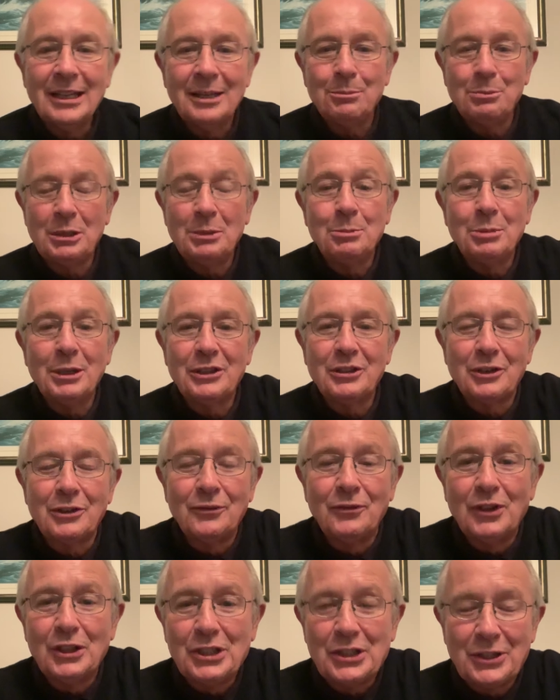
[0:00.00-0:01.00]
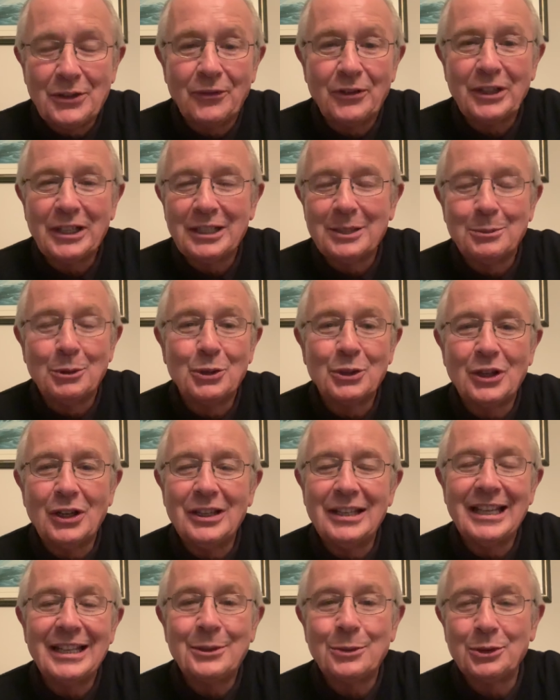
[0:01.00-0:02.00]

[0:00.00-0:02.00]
been better advised to forget about all that.